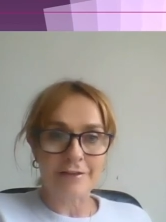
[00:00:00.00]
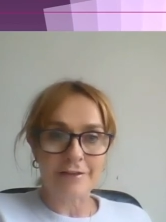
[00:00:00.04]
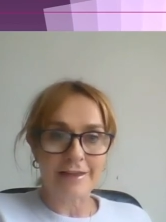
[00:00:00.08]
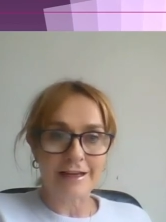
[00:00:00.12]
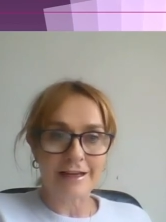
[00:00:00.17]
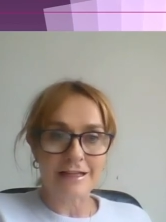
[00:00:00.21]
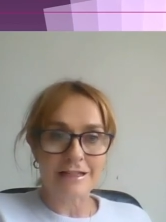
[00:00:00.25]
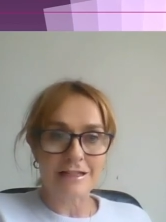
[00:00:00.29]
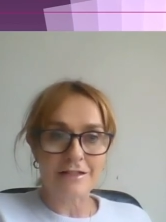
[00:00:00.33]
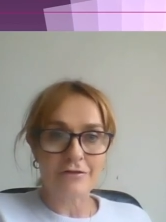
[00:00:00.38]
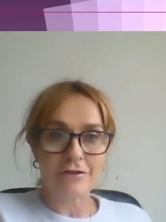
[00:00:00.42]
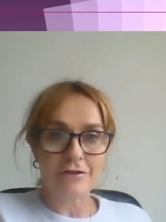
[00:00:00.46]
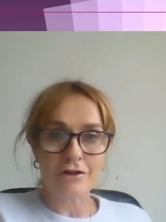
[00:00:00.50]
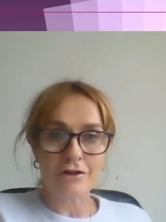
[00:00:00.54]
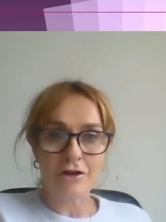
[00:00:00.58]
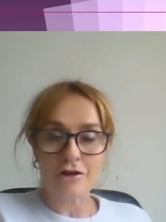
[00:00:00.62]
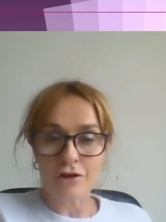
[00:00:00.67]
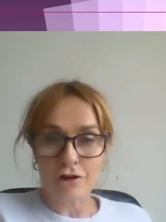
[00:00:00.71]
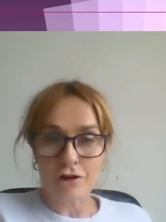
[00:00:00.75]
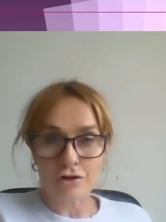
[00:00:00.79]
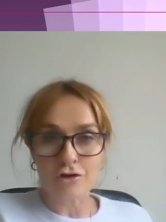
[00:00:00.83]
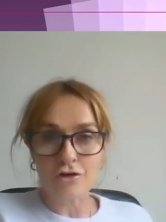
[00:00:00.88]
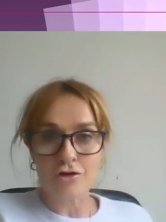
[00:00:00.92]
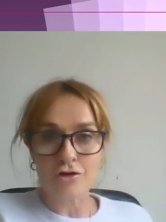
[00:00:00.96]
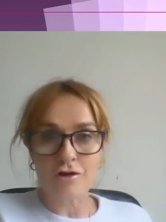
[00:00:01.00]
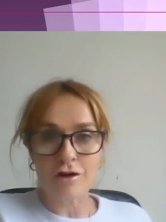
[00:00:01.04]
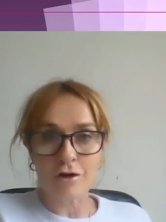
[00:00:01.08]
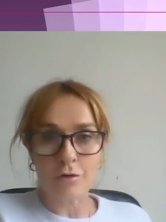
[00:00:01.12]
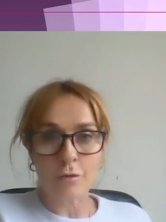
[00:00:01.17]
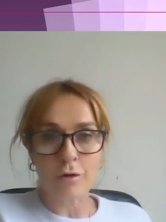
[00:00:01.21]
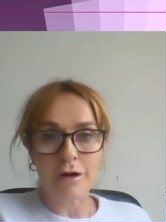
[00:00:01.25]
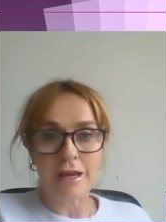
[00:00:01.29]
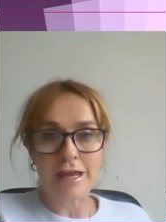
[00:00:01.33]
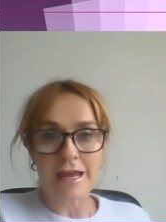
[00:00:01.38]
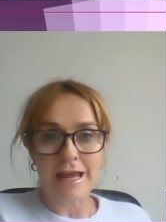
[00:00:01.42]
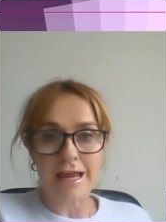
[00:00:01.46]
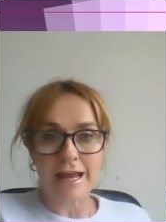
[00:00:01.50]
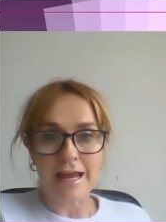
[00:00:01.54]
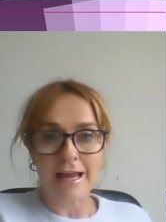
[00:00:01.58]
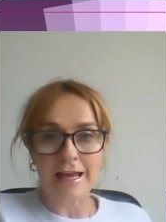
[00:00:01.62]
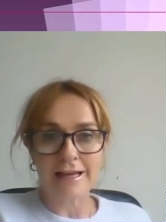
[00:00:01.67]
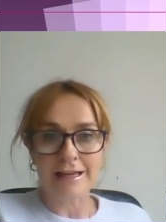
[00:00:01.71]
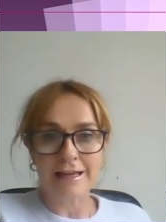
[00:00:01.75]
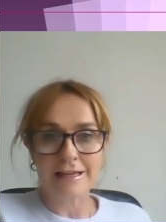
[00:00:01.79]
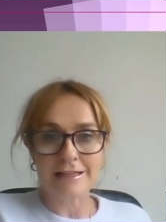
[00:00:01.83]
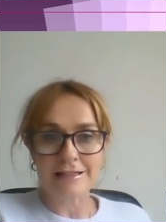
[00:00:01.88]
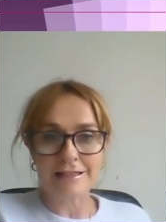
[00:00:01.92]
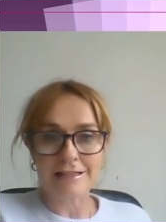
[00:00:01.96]
thanks for another great week,
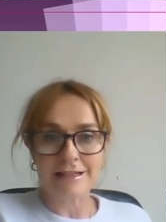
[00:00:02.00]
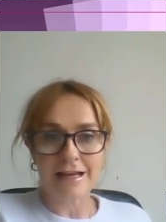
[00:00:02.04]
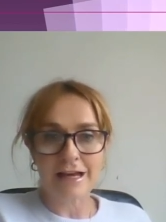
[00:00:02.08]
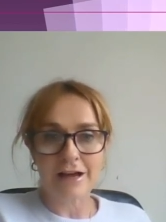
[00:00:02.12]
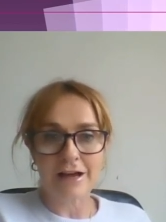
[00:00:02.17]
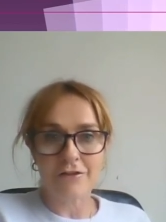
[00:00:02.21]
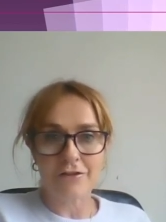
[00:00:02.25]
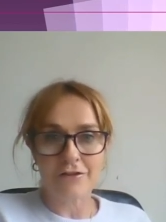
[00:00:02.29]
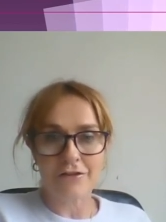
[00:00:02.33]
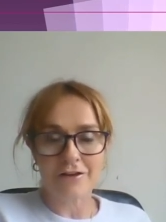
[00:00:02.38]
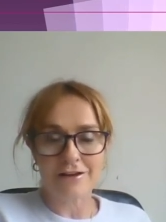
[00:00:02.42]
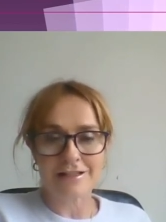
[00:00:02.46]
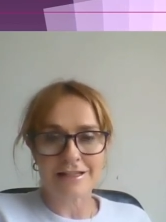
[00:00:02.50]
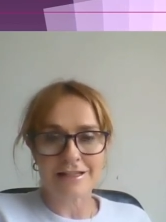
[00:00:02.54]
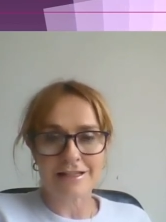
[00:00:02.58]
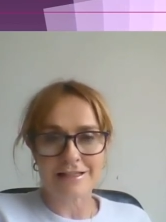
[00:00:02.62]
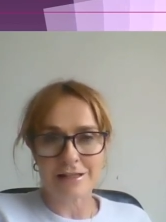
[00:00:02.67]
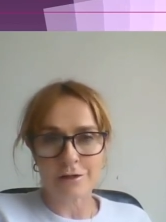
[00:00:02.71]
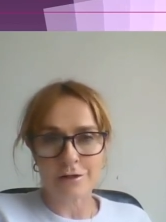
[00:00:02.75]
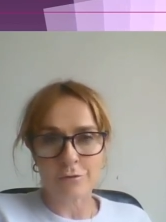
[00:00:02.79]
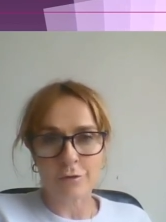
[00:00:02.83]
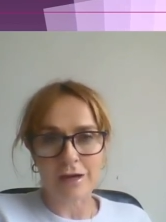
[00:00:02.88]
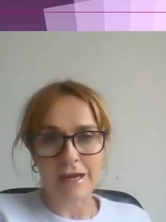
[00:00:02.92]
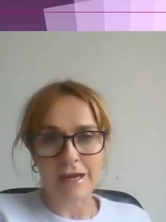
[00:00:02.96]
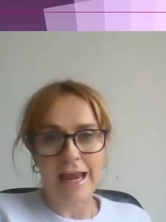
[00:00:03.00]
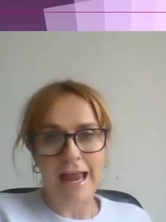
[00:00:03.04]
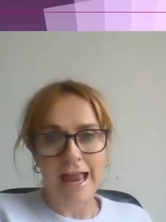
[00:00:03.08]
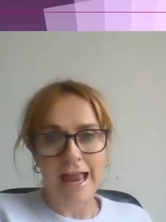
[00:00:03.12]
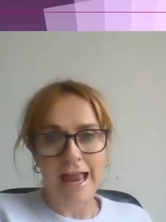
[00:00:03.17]
and have a fantastic week.